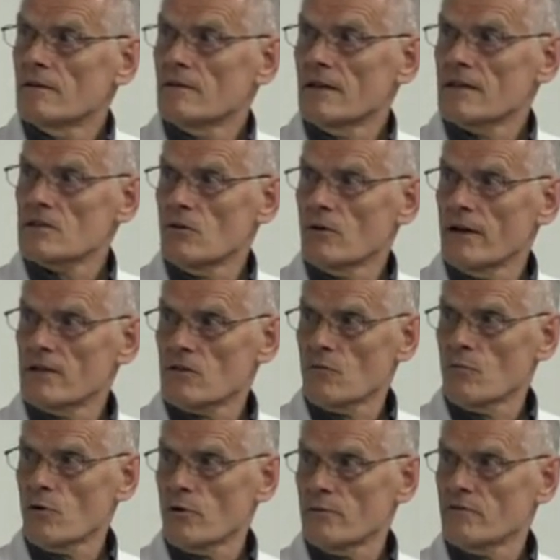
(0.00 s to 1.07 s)
There's no case of
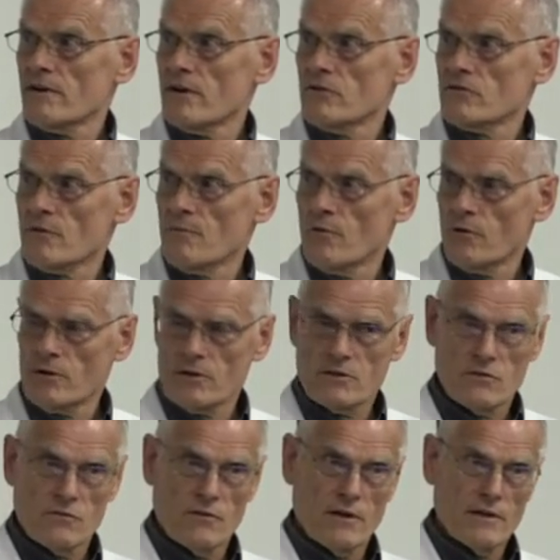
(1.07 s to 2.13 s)
Bourbon virus reported
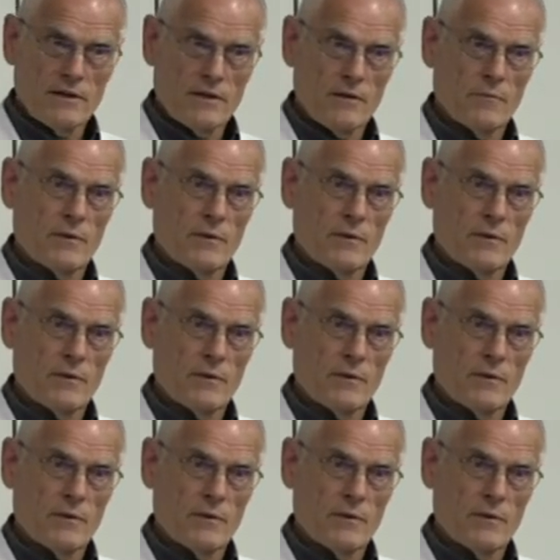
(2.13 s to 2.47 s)
so far here,